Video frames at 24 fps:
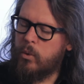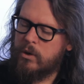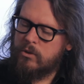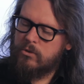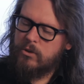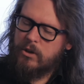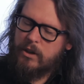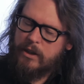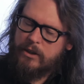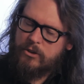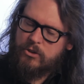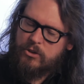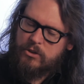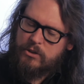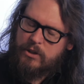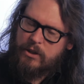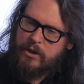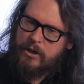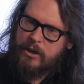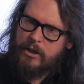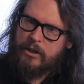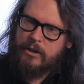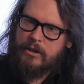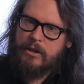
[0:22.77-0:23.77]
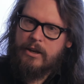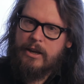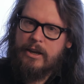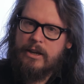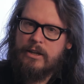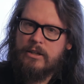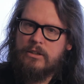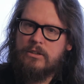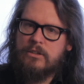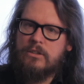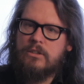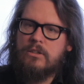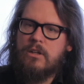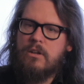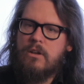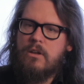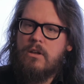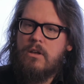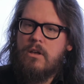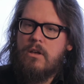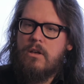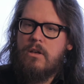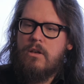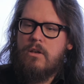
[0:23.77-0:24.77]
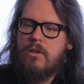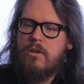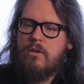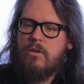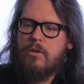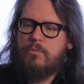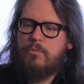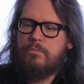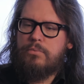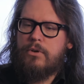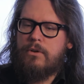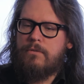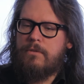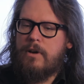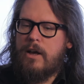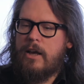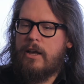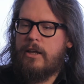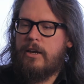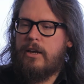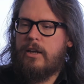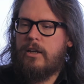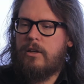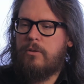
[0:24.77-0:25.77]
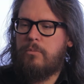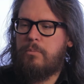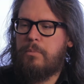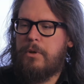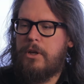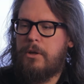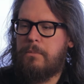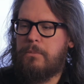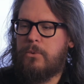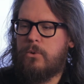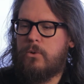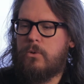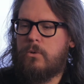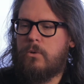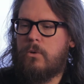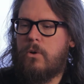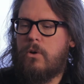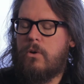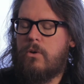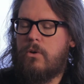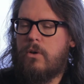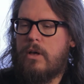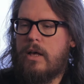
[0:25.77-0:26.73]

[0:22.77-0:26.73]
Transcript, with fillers: we're really interested in is providing people,